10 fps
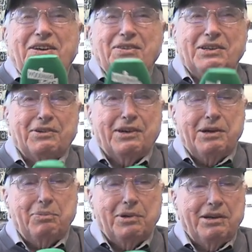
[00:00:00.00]
what a
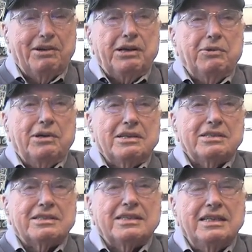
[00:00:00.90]
great player he
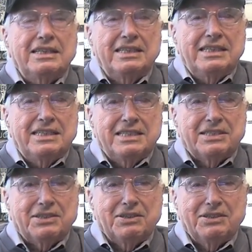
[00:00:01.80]
was.
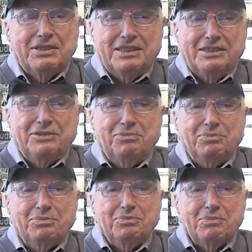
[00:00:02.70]
So, um,
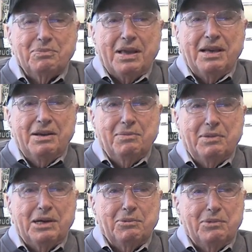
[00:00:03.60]

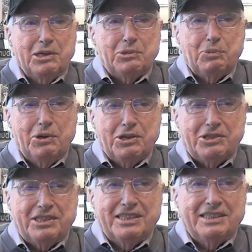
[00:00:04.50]
my my
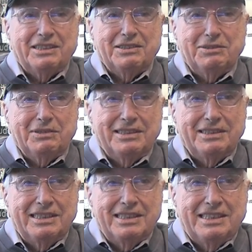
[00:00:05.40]
sports uh,
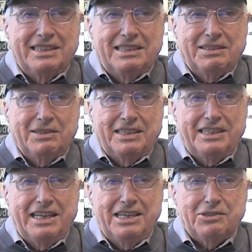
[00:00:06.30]

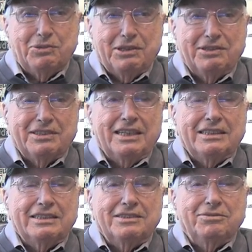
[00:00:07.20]
days were
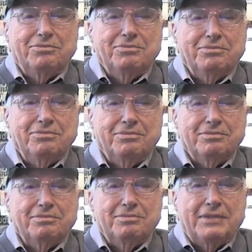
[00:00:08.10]
uh,
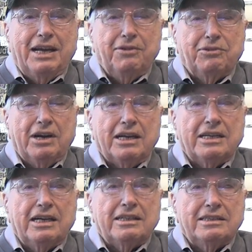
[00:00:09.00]
after I
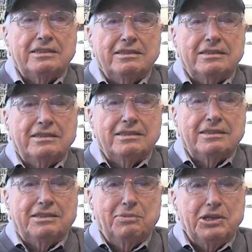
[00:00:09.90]
got
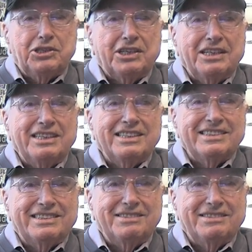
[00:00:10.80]
to Michigan and